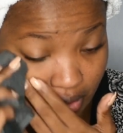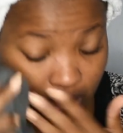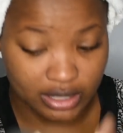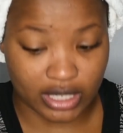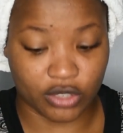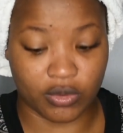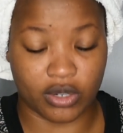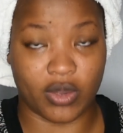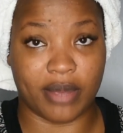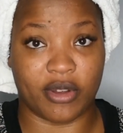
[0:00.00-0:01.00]
It says you
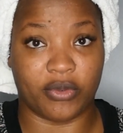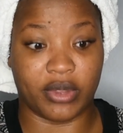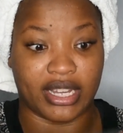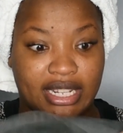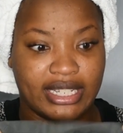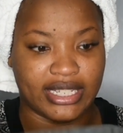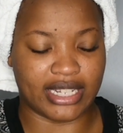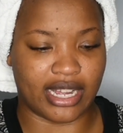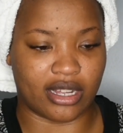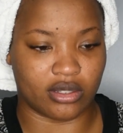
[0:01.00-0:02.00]
want to wipe off with a clean
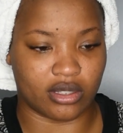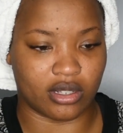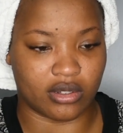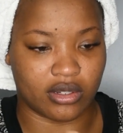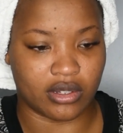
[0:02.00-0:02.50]
towel, so